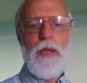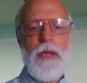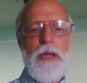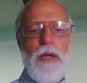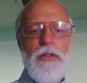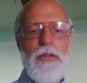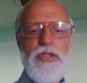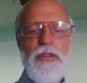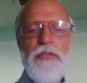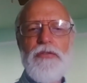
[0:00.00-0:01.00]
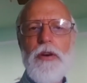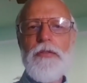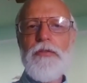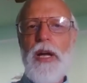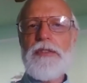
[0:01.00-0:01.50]
Those in the
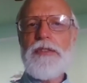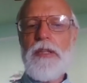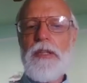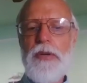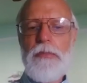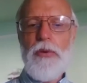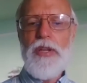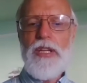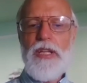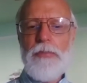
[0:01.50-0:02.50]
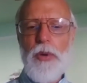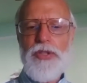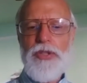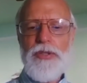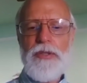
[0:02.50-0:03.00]
forefront in promoting
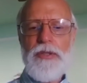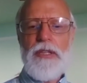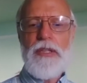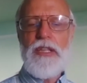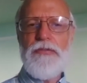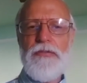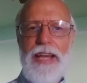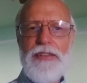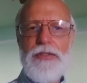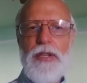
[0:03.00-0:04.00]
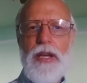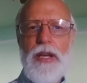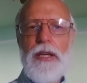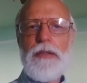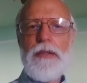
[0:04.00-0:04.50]
abortion,
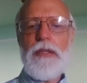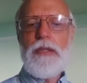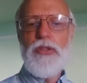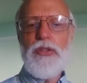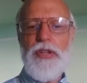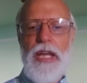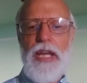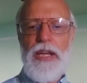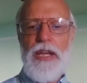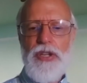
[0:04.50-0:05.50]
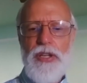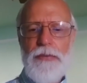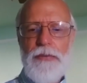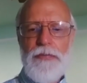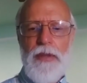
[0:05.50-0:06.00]
infanticide, euthanasia,
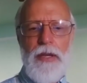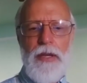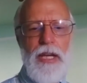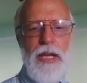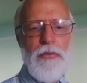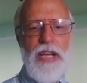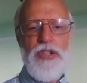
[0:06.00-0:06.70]
and racial